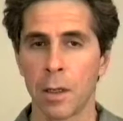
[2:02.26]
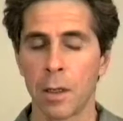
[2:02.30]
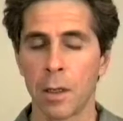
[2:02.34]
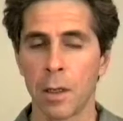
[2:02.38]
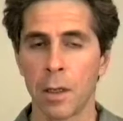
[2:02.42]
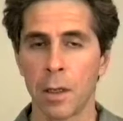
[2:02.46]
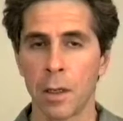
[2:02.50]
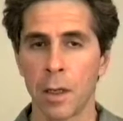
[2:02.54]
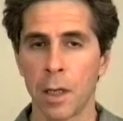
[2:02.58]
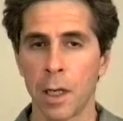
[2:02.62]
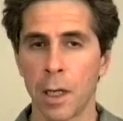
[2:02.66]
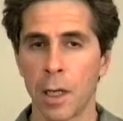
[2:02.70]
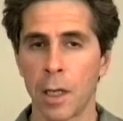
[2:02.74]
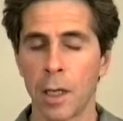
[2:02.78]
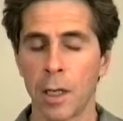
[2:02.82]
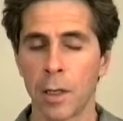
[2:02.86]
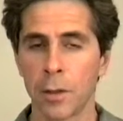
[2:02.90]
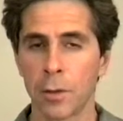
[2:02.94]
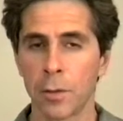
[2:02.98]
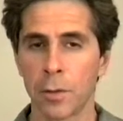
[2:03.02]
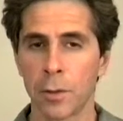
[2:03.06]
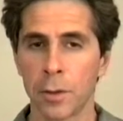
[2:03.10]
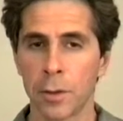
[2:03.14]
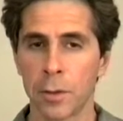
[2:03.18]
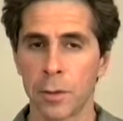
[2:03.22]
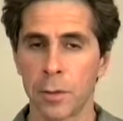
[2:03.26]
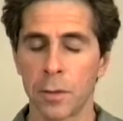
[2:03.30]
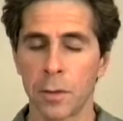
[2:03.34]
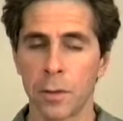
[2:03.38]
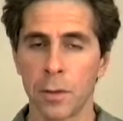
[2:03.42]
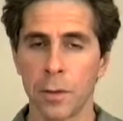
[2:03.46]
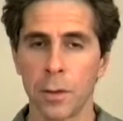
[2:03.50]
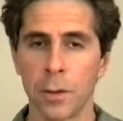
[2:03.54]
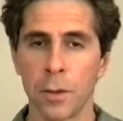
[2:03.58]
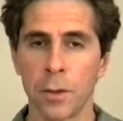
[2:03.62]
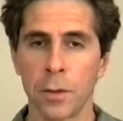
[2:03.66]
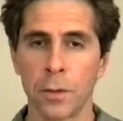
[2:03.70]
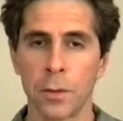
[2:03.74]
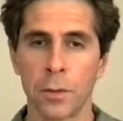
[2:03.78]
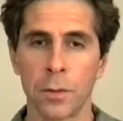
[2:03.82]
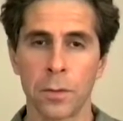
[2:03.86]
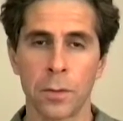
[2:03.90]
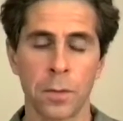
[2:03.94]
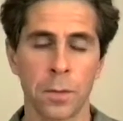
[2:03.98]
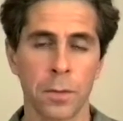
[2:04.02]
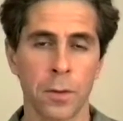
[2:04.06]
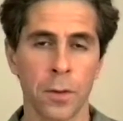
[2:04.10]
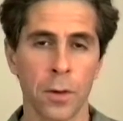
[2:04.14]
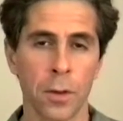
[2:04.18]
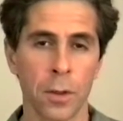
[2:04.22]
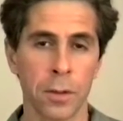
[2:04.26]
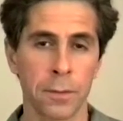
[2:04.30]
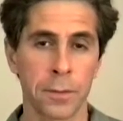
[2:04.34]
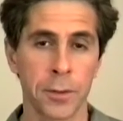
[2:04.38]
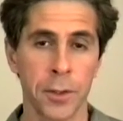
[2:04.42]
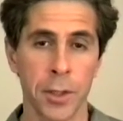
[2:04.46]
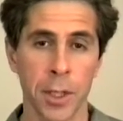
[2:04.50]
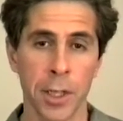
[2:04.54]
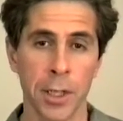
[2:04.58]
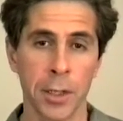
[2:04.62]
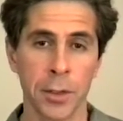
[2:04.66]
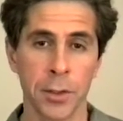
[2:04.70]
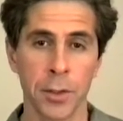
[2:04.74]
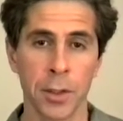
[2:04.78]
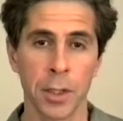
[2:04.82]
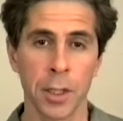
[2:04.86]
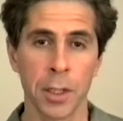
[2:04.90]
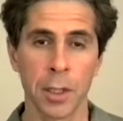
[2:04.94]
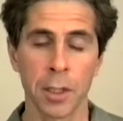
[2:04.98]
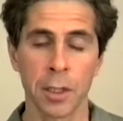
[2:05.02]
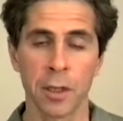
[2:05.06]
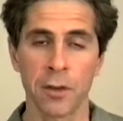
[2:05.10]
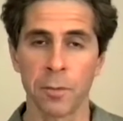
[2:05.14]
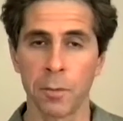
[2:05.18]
on, or no thought of changing,